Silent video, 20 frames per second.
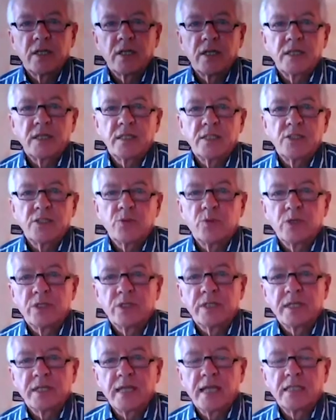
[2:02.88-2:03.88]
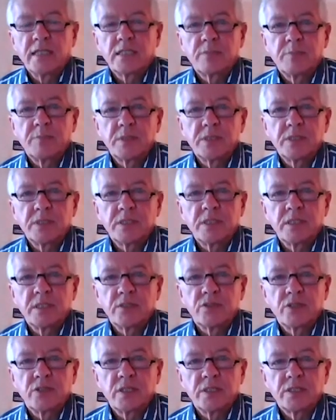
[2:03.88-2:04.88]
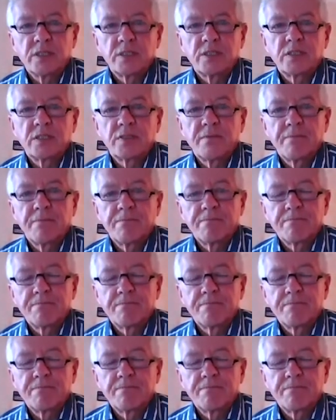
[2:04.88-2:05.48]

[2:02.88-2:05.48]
likely to work against business interests.